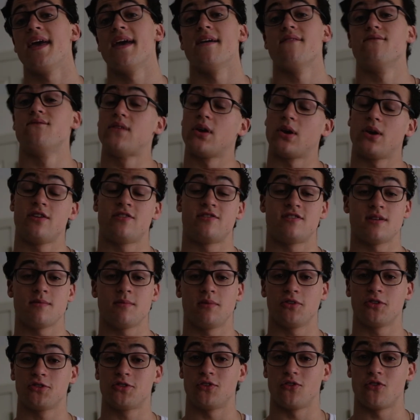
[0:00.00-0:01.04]
Very
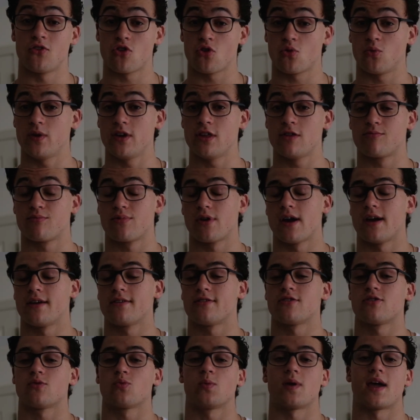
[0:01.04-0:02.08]
similar to the squeeze
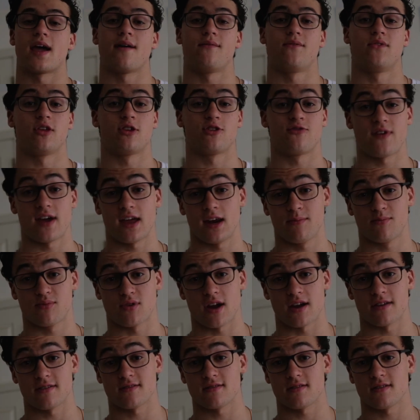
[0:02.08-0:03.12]
press, we have the Sven
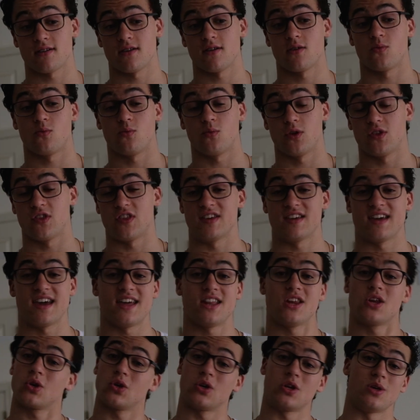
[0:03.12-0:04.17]
press. Once again,
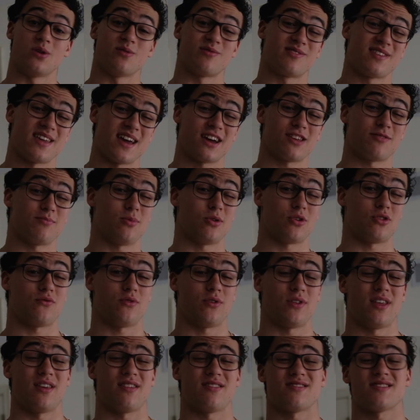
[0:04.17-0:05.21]
you're gonna use textbooks for
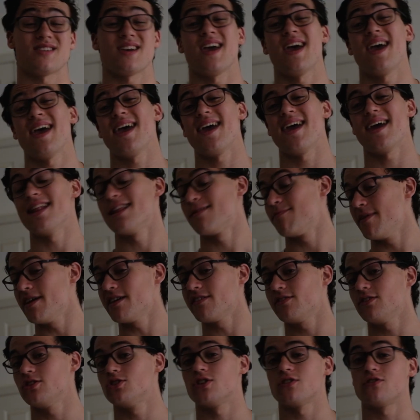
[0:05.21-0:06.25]
this, and it's
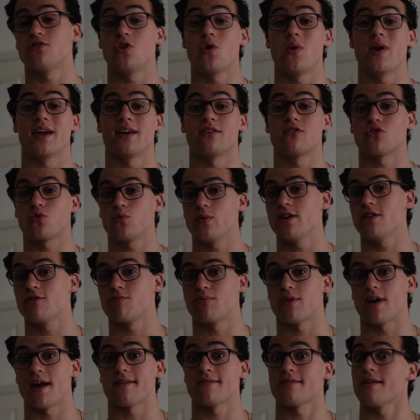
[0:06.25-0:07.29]
basically just doing a squeeze
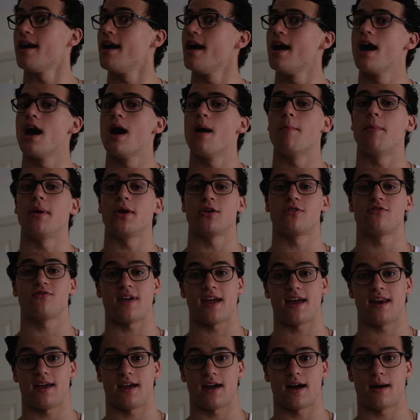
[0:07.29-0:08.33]
press while you're standing